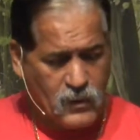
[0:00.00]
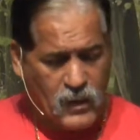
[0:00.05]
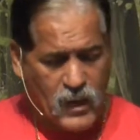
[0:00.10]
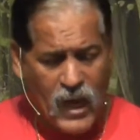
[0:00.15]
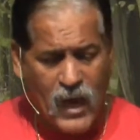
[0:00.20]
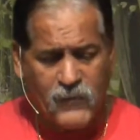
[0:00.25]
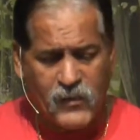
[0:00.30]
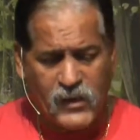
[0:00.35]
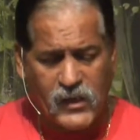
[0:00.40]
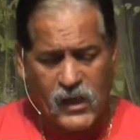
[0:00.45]

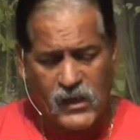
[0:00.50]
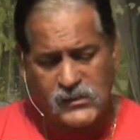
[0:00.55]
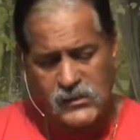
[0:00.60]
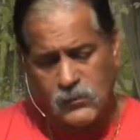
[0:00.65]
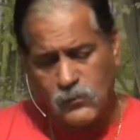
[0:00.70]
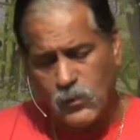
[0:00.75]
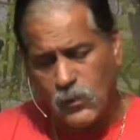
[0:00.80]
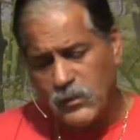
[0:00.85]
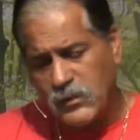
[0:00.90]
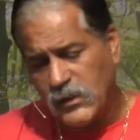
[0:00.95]
I have a
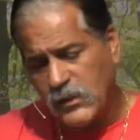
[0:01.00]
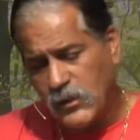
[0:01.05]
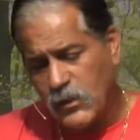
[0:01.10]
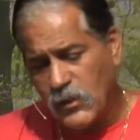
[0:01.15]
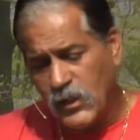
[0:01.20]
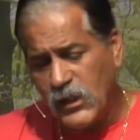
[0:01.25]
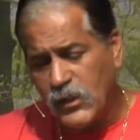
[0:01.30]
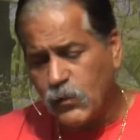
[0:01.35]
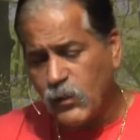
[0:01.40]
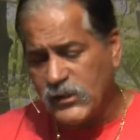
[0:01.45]
cousin, you
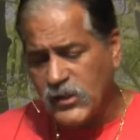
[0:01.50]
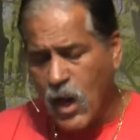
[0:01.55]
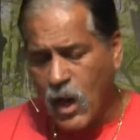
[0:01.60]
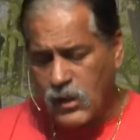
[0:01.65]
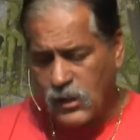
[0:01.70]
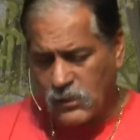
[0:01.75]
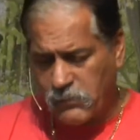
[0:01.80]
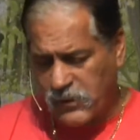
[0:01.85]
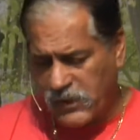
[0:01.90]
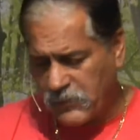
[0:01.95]
know, he quit
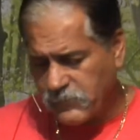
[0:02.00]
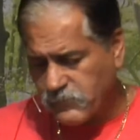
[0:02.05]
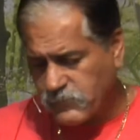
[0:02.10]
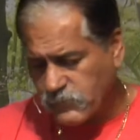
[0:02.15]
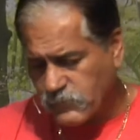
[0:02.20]
talking to me.